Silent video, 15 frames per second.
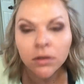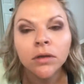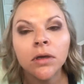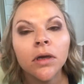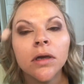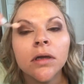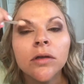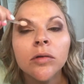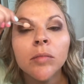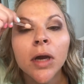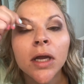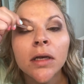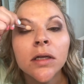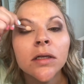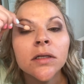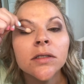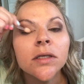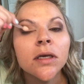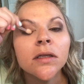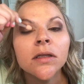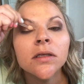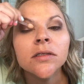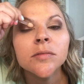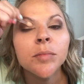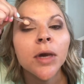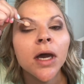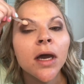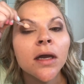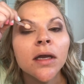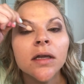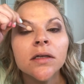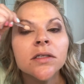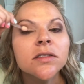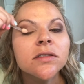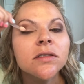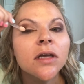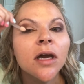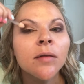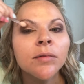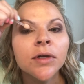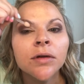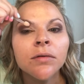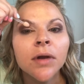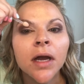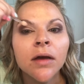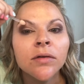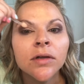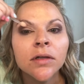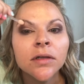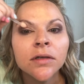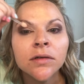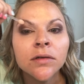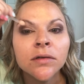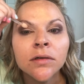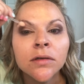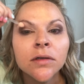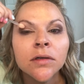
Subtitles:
And you might need to take this back and just dab it around a little.